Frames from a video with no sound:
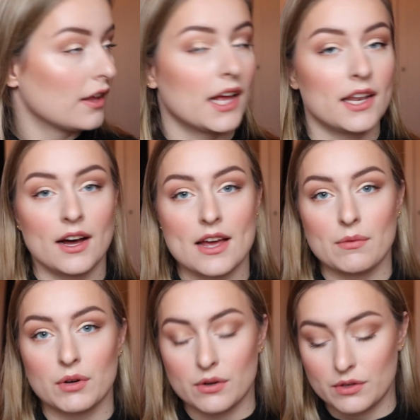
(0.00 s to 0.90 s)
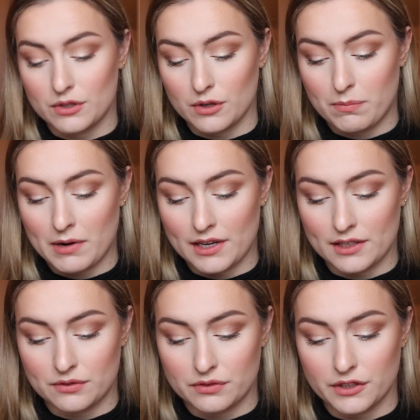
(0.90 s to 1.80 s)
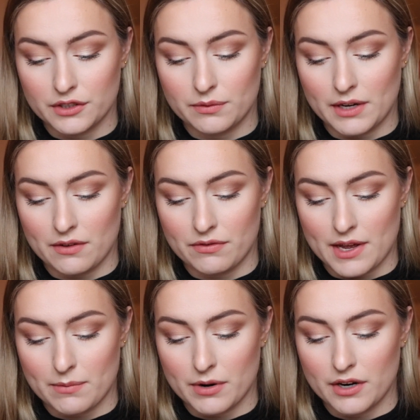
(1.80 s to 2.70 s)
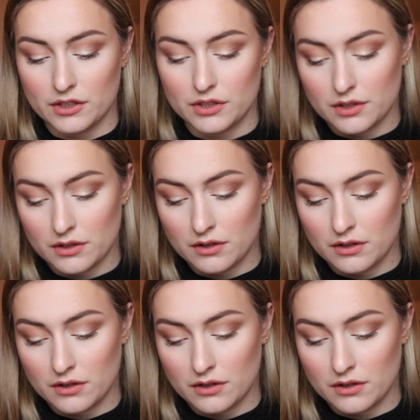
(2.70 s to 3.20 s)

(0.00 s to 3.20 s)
And I am going to apply this first with a fan brush.